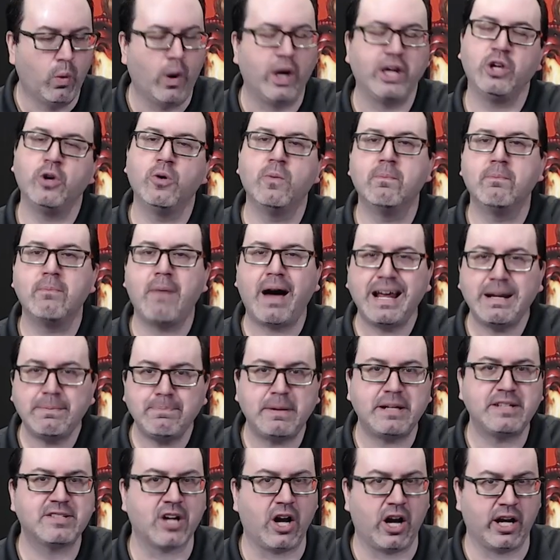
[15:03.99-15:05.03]
What you might
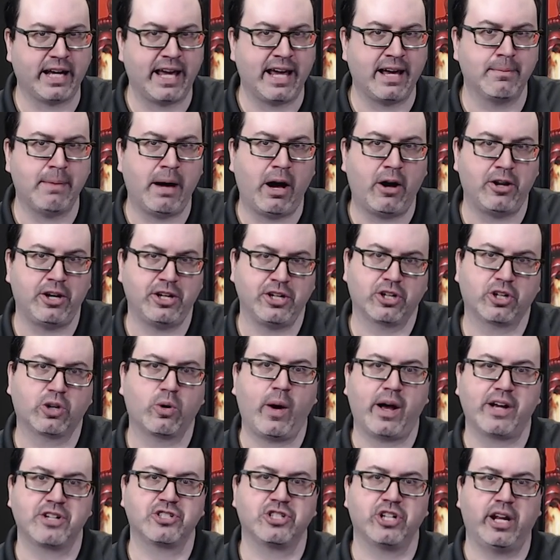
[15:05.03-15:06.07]
be talking about in your
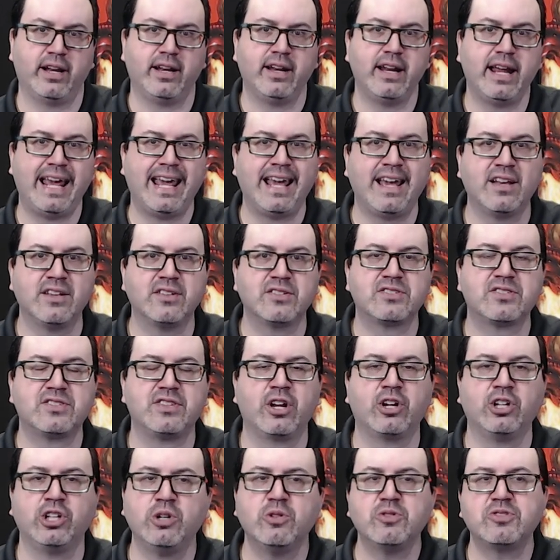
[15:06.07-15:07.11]
question is
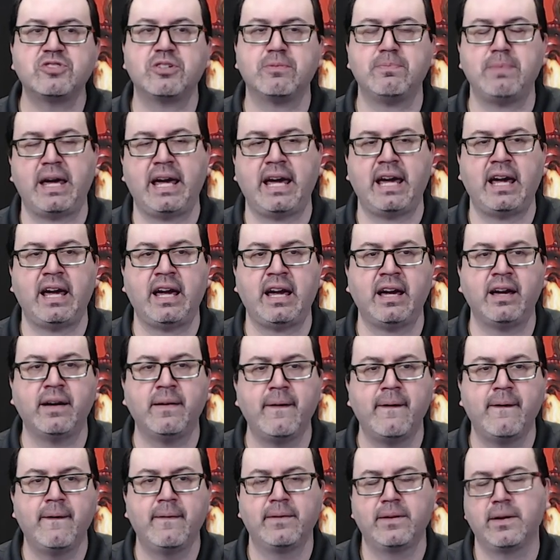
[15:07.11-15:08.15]
there used to
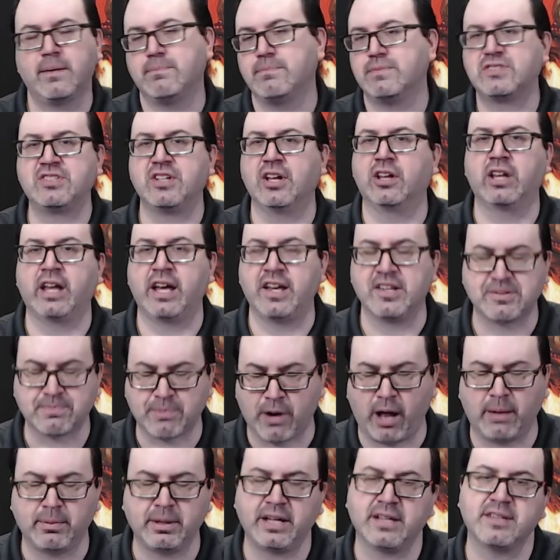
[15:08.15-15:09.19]
be still is
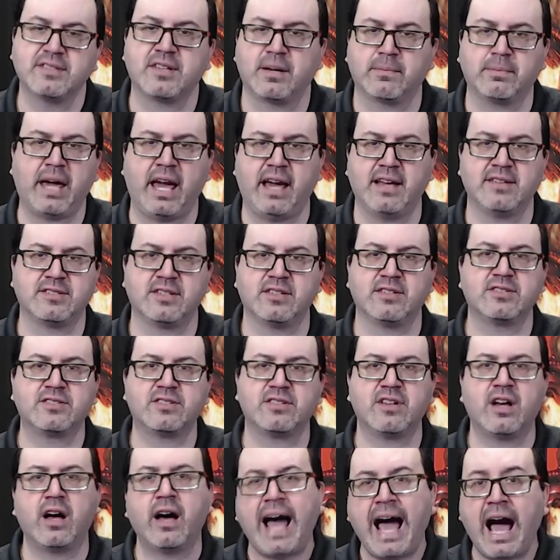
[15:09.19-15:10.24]
probably in some
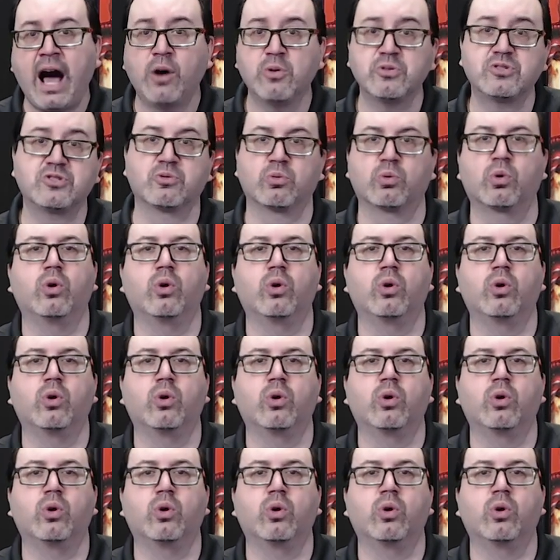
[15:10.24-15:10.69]
cases a house